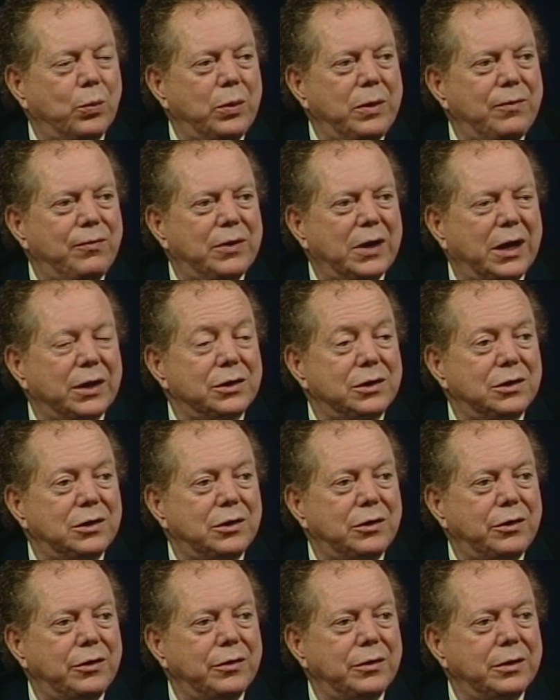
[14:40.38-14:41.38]
But we've
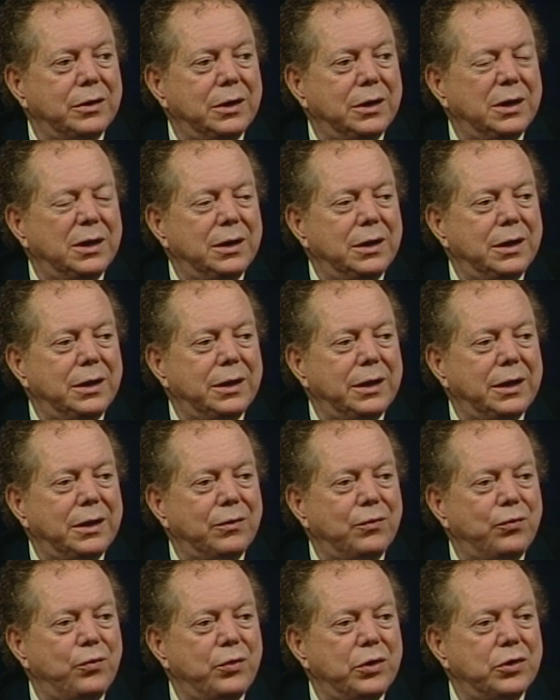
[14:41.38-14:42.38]
got to learn
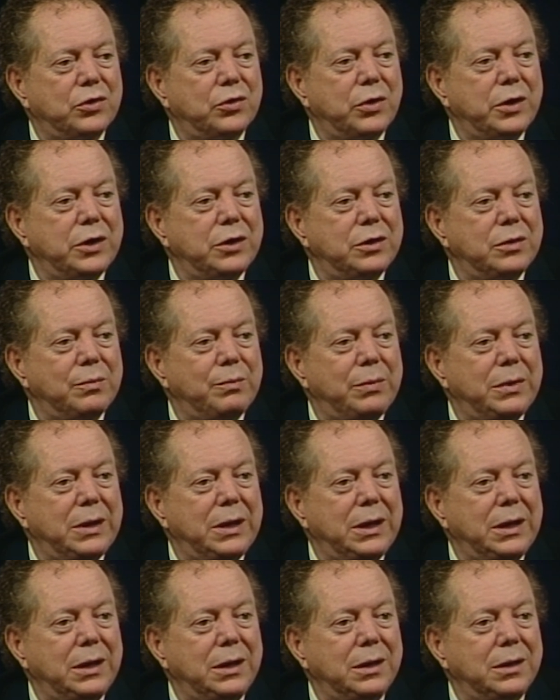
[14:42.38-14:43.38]
that if we're going to
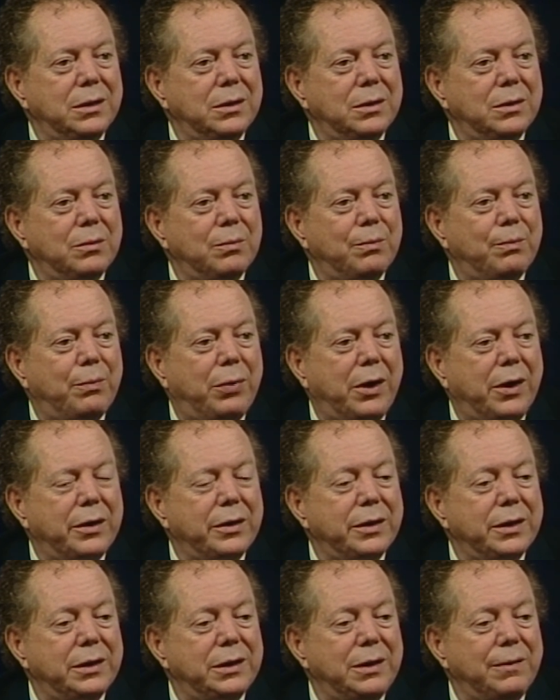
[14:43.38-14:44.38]
be
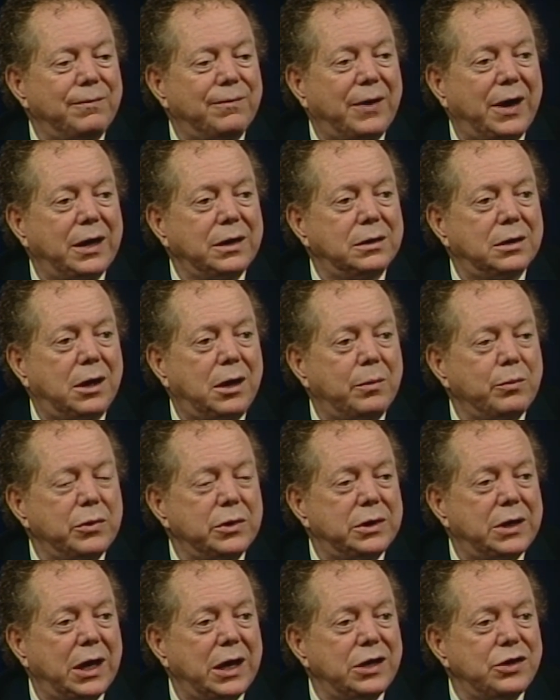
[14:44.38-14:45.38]
part of the divine
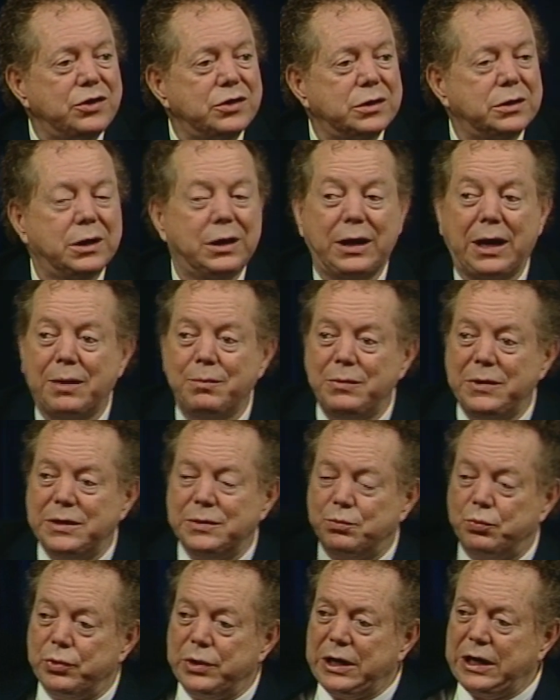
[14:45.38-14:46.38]
commutation, and that
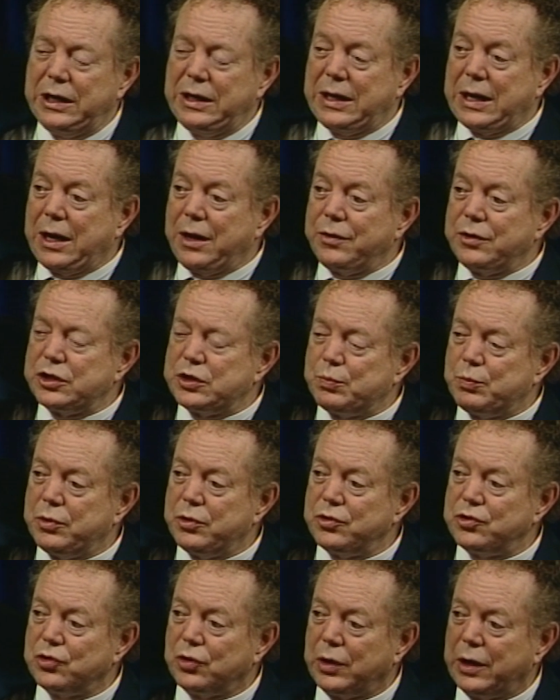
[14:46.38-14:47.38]
means bringing down the
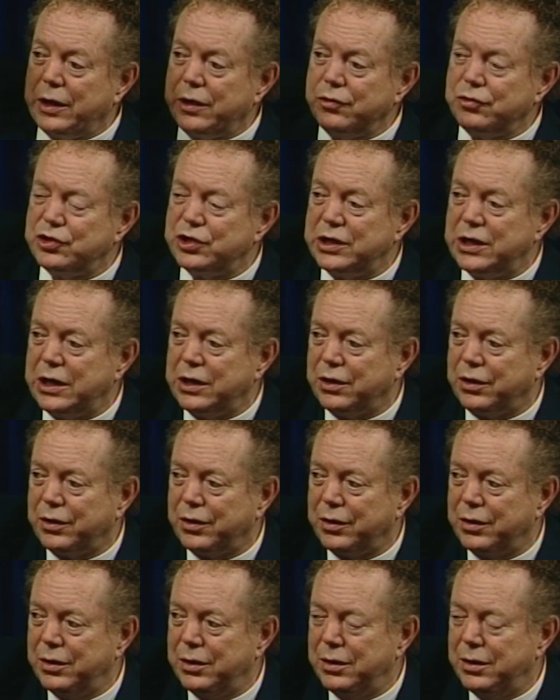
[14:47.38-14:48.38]
spiritual energy
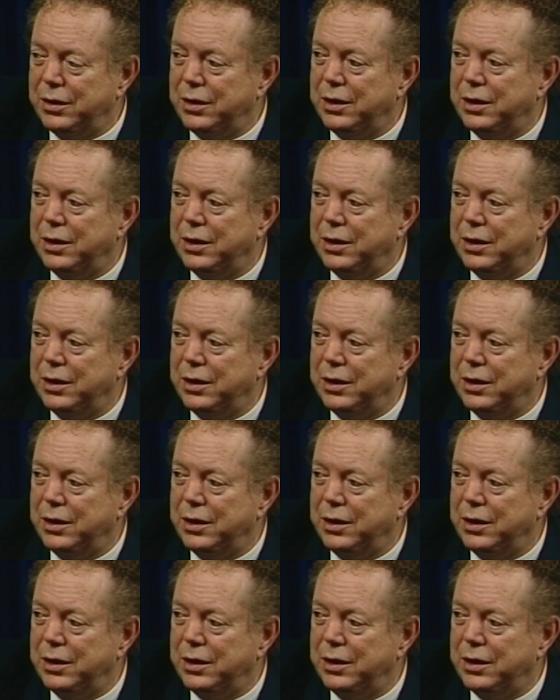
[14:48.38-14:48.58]
here,